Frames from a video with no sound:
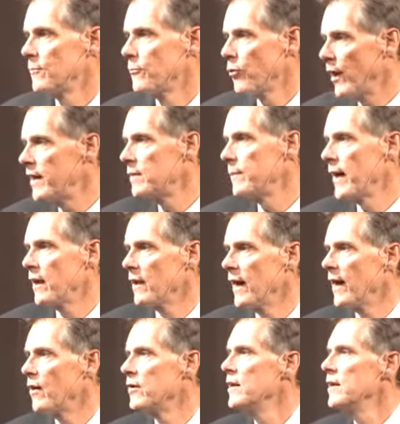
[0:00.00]
Pray them out
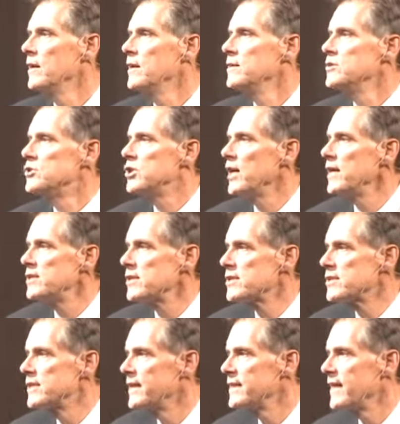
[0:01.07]
loud.
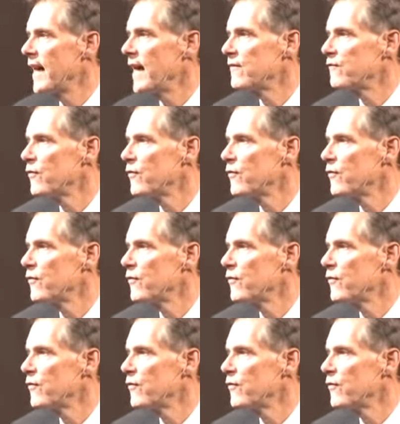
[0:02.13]
Jesus did that